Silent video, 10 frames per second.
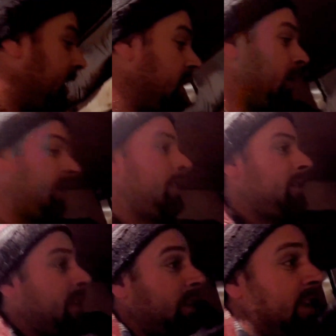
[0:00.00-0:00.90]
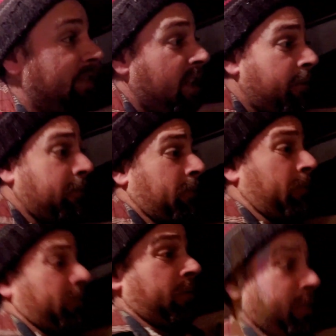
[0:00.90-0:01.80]
anyways, they lift up
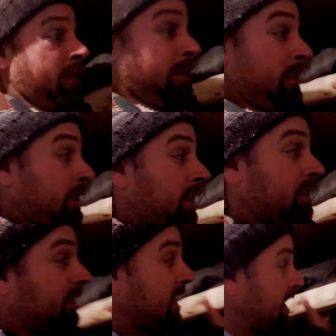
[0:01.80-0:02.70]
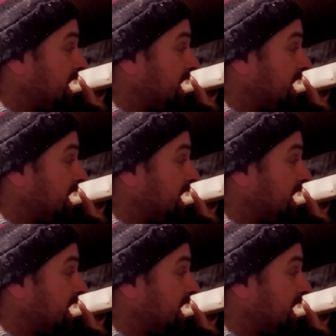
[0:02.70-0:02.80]
and slide